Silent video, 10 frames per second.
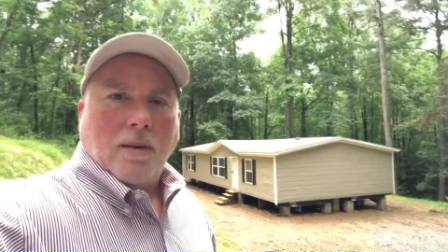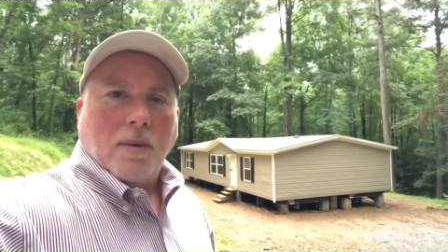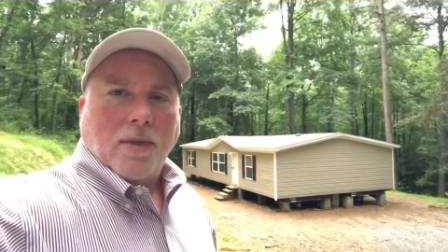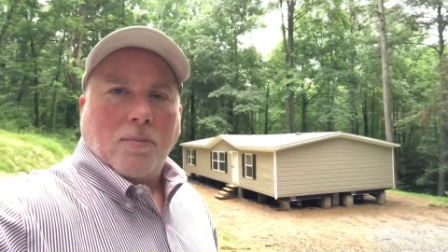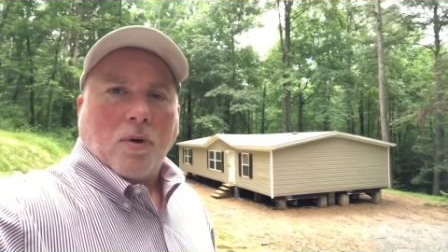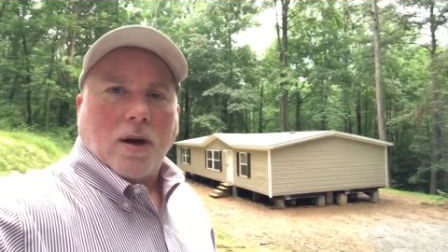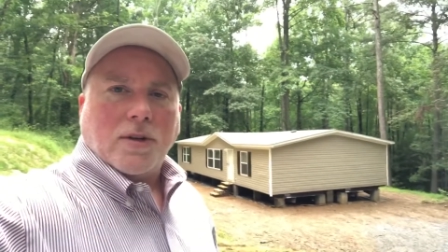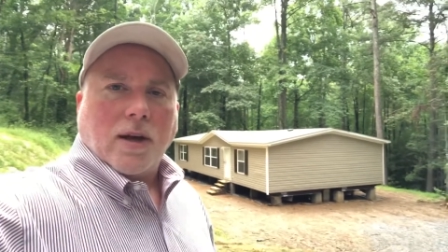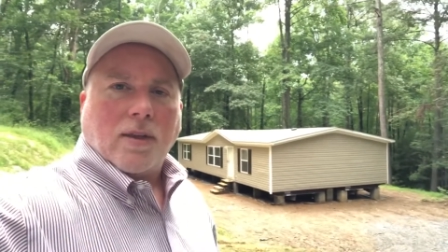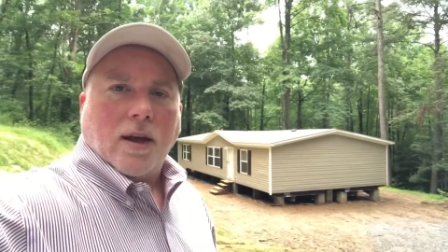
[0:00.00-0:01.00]
about the
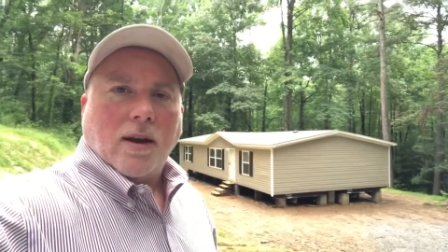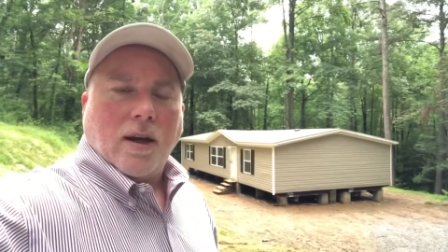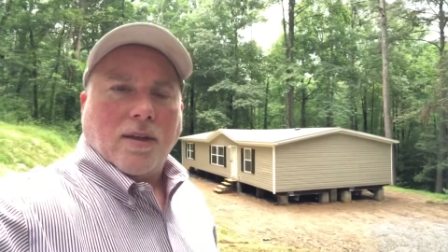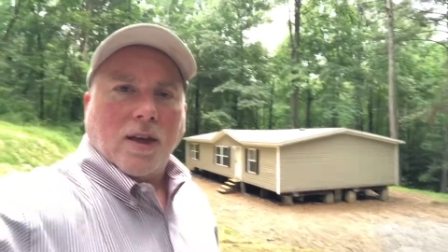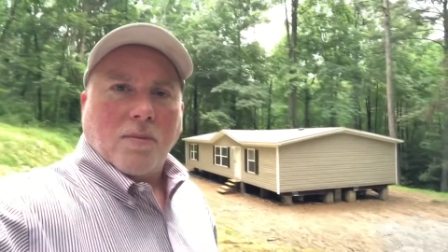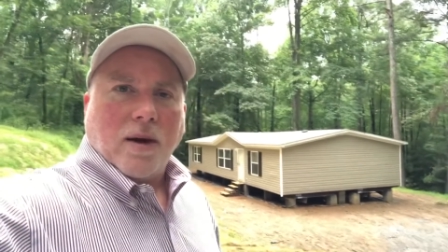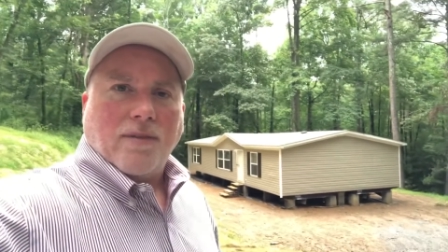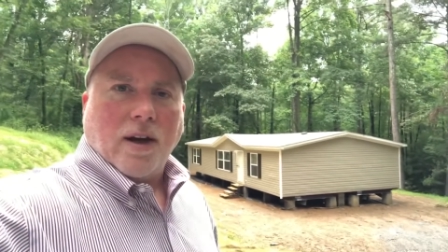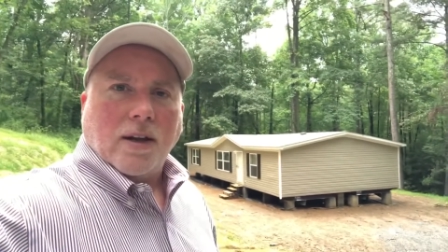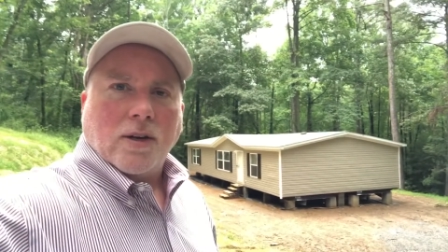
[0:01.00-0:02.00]
project that I think you might
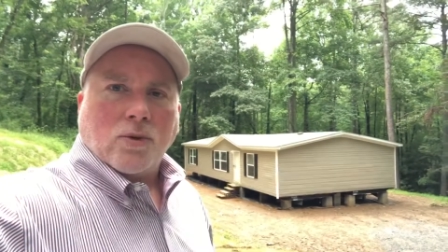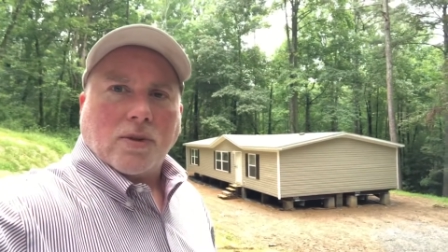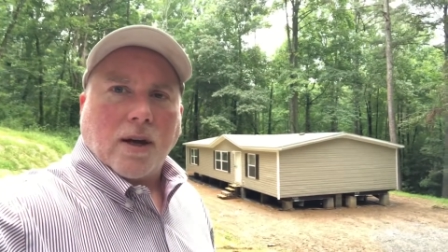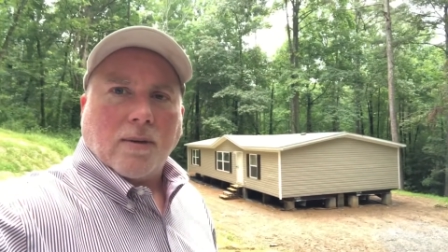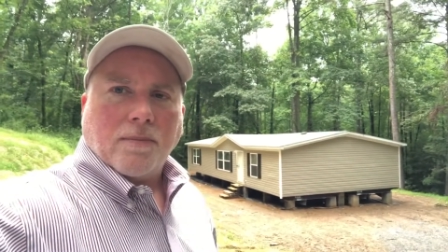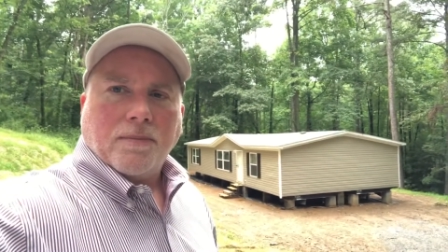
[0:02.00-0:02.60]
find interesting.